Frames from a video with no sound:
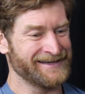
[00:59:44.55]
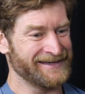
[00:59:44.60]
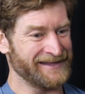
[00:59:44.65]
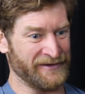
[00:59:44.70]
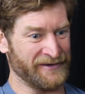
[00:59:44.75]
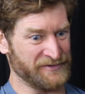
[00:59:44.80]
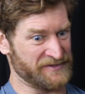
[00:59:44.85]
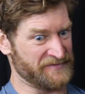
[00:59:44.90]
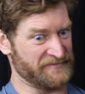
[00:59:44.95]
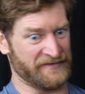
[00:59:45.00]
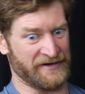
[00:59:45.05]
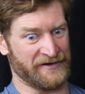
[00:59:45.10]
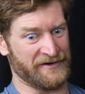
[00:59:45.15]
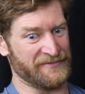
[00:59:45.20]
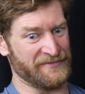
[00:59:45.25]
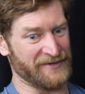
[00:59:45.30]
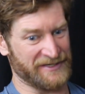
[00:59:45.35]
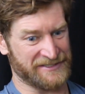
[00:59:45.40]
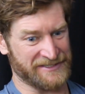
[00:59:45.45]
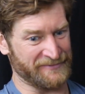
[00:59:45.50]
That was
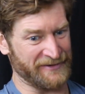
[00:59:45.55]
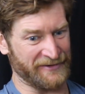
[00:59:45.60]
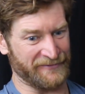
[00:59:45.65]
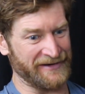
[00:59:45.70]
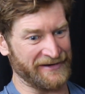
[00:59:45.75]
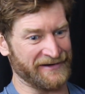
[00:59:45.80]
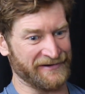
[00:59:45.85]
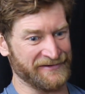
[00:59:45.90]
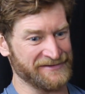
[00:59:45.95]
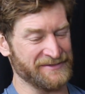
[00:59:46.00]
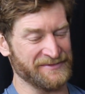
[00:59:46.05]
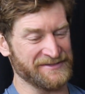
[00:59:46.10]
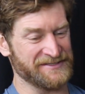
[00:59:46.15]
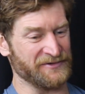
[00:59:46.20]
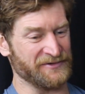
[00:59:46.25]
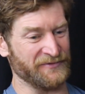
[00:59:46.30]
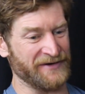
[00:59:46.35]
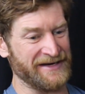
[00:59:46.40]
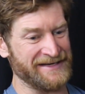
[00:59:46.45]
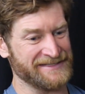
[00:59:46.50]
very much on my radar. It was almost
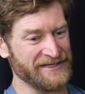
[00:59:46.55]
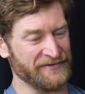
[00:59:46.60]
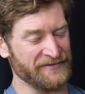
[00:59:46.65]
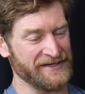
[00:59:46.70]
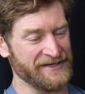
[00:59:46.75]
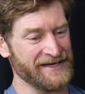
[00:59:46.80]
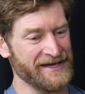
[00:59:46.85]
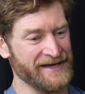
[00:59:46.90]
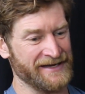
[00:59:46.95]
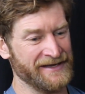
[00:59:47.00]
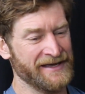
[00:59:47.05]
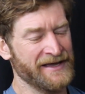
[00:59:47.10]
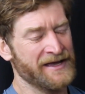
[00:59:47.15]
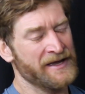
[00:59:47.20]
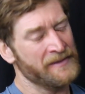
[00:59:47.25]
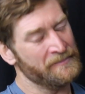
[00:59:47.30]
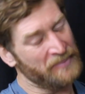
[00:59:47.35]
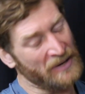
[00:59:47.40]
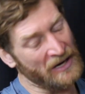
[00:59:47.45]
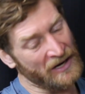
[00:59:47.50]
a race every day.
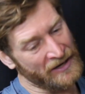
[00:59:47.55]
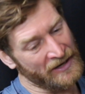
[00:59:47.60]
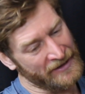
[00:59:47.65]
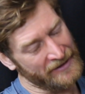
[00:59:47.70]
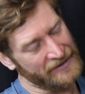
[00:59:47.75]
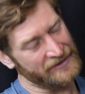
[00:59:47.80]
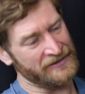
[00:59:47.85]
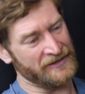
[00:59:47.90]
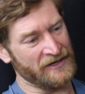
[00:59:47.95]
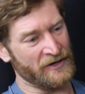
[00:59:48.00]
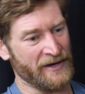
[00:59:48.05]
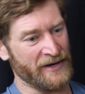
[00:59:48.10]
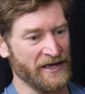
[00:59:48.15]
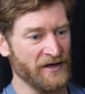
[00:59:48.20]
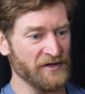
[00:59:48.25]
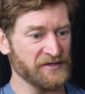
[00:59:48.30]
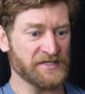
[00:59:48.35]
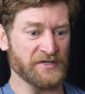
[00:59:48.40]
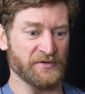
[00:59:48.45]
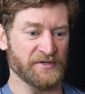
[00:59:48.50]
But, you know, I
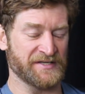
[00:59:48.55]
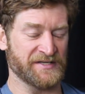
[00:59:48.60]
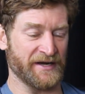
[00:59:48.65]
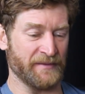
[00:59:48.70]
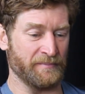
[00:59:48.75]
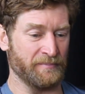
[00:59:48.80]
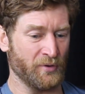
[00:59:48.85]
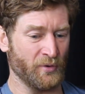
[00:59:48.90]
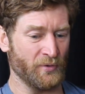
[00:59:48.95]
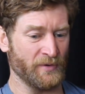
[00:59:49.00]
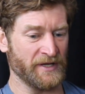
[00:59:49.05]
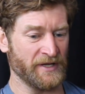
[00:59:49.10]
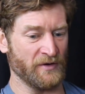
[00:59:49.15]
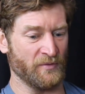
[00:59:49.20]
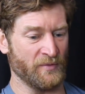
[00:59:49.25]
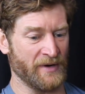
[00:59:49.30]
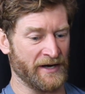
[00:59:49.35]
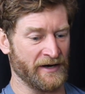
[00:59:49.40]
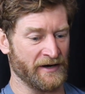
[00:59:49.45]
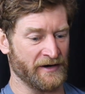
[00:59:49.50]
also was at a point
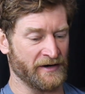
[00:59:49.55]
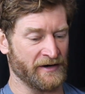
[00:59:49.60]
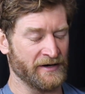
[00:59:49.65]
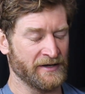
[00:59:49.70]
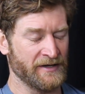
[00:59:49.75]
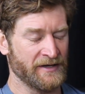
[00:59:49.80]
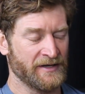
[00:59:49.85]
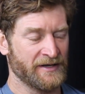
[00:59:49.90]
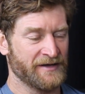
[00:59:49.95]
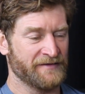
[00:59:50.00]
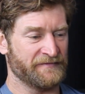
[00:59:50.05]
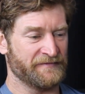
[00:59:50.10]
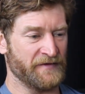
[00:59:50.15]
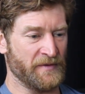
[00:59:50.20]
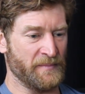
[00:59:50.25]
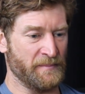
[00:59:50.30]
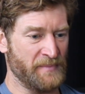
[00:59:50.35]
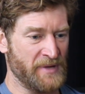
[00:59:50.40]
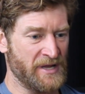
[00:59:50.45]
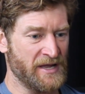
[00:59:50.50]
where for
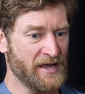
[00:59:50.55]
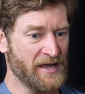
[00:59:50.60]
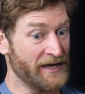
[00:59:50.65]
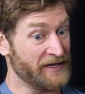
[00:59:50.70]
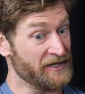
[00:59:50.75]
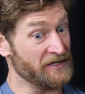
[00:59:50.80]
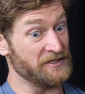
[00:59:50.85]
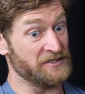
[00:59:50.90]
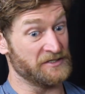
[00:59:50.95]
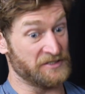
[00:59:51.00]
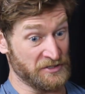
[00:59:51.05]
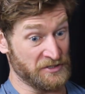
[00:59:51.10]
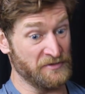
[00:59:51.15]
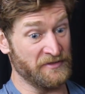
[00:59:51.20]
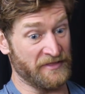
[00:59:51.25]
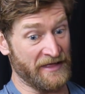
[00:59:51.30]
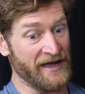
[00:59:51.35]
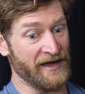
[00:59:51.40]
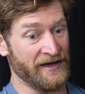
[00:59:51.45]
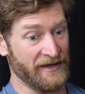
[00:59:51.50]
me, I could do
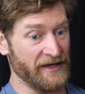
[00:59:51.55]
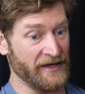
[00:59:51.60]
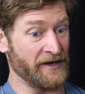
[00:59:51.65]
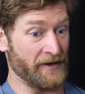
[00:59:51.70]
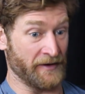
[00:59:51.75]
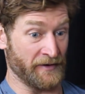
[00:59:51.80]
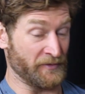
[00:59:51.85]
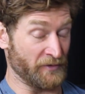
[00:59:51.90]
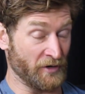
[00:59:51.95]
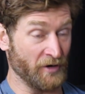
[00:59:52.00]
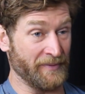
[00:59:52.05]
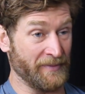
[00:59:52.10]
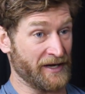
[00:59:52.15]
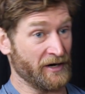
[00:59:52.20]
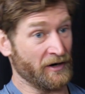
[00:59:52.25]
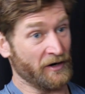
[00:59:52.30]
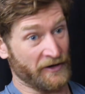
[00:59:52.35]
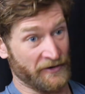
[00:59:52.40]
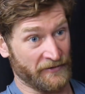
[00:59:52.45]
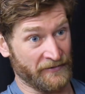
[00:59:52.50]
that at an aerobic
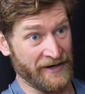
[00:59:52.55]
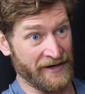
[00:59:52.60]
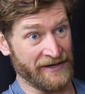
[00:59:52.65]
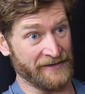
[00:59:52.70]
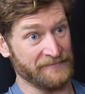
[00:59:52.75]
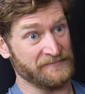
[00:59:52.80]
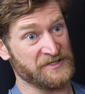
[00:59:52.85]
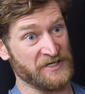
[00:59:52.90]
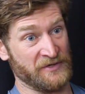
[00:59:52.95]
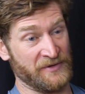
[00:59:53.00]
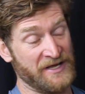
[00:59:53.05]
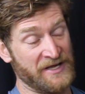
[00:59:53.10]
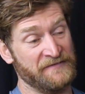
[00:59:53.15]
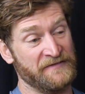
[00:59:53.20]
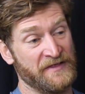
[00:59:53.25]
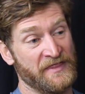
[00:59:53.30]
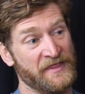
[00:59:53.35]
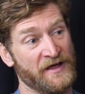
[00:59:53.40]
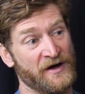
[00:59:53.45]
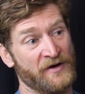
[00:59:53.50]
heart rate. So
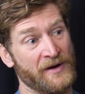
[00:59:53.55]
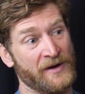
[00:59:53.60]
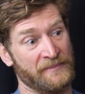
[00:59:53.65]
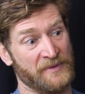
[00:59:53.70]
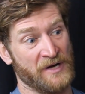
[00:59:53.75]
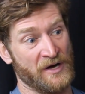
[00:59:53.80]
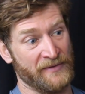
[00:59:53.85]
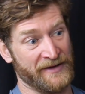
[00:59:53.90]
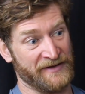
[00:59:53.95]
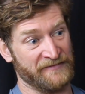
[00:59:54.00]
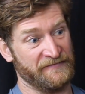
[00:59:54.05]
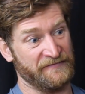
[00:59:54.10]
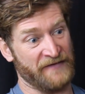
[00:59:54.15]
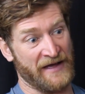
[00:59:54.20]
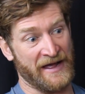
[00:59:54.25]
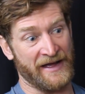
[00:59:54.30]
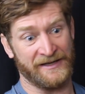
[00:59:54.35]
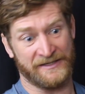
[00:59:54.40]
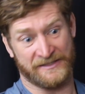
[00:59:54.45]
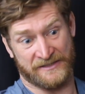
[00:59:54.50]
even though I'm going
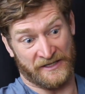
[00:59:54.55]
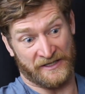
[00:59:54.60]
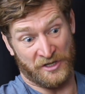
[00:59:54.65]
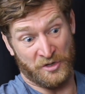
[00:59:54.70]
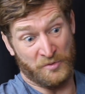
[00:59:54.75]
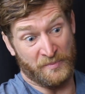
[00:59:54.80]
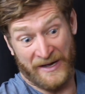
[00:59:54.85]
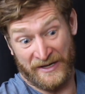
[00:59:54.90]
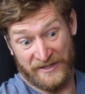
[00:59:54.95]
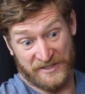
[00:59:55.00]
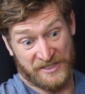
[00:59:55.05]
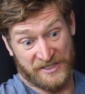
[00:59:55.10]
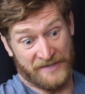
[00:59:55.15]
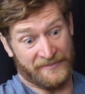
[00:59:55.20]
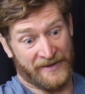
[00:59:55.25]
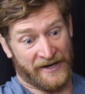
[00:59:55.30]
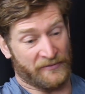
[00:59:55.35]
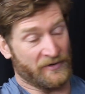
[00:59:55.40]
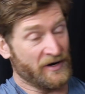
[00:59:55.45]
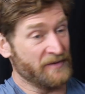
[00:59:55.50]
fast, like you might see
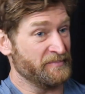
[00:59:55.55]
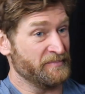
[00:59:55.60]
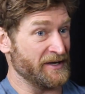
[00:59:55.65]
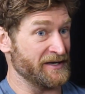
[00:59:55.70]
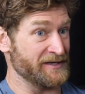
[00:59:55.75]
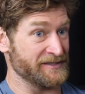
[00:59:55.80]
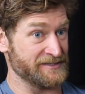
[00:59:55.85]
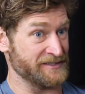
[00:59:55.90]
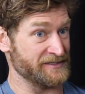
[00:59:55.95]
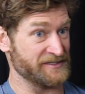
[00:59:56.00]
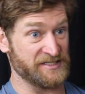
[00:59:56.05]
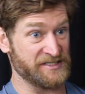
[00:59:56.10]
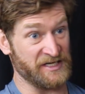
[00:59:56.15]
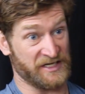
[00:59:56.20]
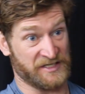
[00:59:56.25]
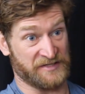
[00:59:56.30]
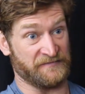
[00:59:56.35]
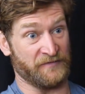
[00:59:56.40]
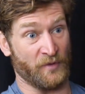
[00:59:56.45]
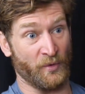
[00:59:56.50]
my run pace at
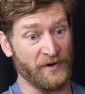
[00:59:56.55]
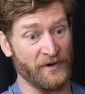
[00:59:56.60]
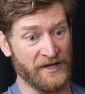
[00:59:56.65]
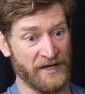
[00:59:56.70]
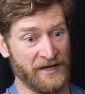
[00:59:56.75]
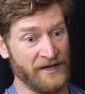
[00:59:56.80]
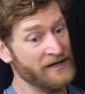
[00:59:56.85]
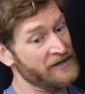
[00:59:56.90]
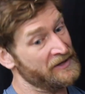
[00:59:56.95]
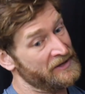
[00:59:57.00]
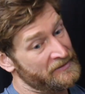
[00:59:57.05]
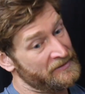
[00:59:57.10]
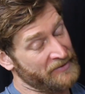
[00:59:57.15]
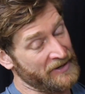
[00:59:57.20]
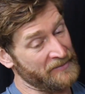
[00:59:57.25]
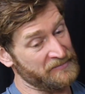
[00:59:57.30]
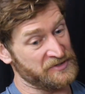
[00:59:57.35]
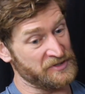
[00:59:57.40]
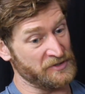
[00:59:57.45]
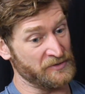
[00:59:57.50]
640, but
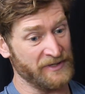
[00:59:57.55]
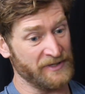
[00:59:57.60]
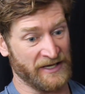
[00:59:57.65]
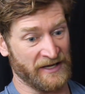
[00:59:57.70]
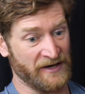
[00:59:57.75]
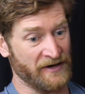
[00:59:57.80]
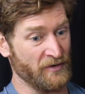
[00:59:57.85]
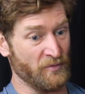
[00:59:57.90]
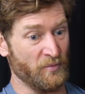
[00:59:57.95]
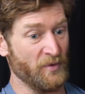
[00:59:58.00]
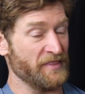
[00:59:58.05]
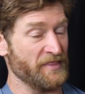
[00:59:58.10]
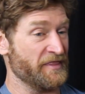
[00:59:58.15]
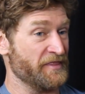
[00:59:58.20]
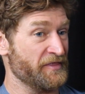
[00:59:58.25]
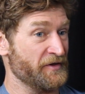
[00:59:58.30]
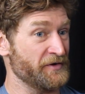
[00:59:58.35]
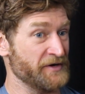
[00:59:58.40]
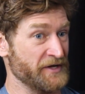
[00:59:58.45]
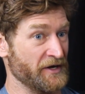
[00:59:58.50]
I'm doing it at a
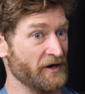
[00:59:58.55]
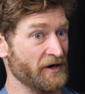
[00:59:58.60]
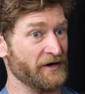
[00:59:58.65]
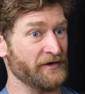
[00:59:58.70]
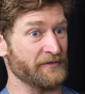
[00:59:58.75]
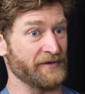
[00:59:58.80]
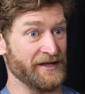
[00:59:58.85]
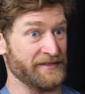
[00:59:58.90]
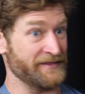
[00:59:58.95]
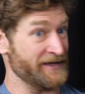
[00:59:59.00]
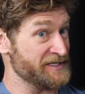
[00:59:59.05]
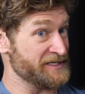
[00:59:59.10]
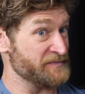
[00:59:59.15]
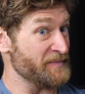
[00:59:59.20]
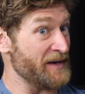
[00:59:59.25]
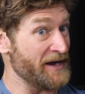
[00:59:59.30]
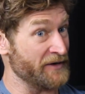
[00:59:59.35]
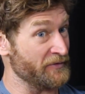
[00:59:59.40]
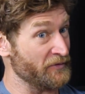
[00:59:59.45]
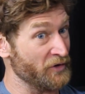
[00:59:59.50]
130 heart rate. That's
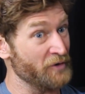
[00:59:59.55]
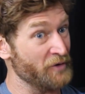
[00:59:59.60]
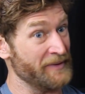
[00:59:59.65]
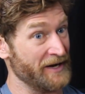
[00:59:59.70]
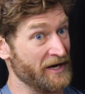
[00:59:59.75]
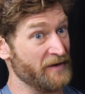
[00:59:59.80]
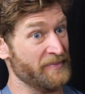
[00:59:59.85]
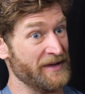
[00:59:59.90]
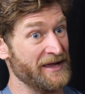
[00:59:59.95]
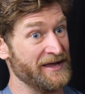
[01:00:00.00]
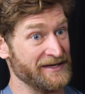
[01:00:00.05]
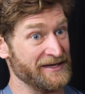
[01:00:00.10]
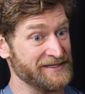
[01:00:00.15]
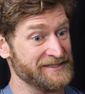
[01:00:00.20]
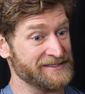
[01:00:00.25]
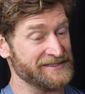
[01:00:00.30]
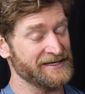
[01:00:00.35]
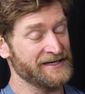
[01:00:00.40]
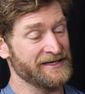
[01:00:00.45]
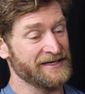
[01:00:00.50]
my aerobic
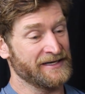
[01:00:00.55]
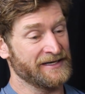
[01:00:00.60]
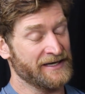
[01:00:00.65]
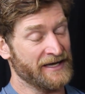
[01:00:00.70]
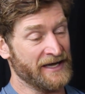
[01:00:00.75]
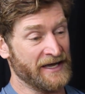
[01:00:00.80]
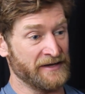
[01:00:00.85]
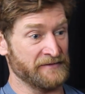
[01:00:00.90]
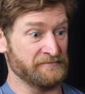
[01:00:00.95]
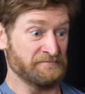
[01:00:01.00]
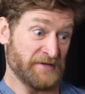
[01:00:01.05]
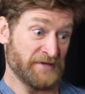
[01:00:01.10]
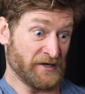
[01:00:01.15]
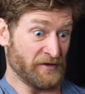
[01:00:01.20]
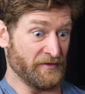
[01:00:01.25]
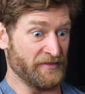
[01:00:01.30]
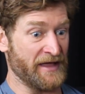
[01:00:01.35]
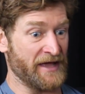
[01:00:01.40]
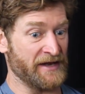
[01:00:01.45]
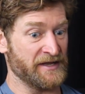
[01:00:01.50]
pace. Sure. And, you
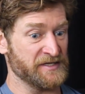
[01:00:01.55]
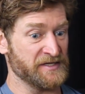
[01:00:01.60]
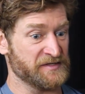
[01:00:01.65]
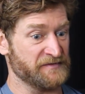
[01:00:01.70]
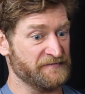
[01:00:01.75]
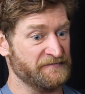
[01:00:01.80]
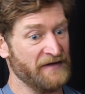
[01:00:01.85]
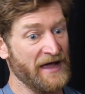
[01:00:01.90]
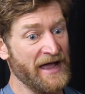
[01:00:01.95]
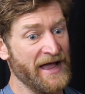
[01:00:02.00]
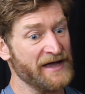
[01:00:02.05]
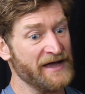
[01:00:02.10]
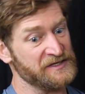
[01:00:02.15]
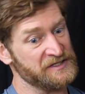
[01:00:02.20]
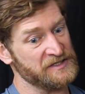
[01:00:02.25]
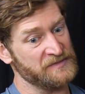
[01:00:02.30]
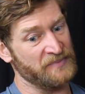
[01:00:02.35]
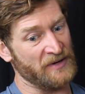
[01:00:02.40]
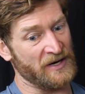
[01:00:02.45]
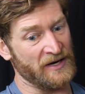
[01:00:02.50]
know, that is
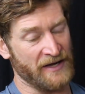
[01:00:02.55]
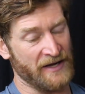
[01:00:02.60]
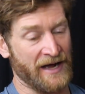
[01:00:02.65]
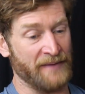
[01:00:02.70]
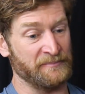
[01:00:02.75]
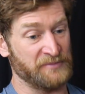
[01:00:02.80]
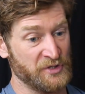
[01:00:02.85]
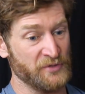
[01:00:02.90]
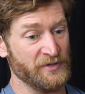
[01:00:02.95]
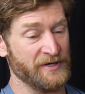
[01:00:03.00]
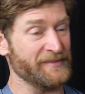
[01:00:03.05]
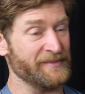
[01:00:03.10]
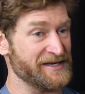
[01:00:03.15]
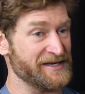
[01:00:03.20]
fast, but I'm doing